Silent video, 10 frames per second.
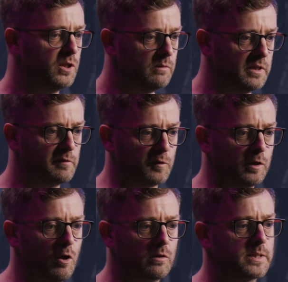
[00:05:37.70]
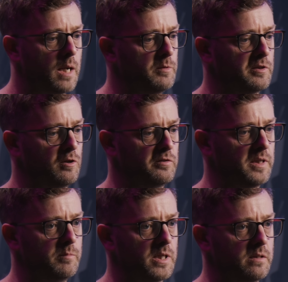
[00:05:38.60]
been doing this for a long time as a
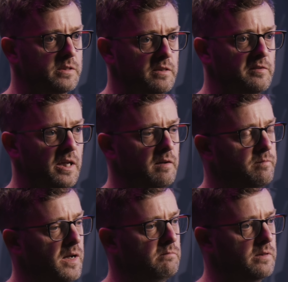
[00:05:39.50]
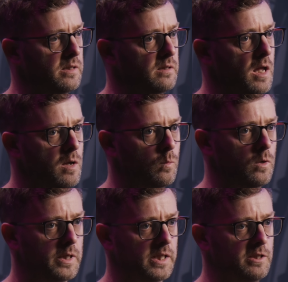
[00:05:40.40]
concept artist, and I found that
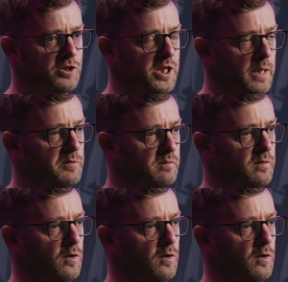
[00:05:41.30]
working in shapes and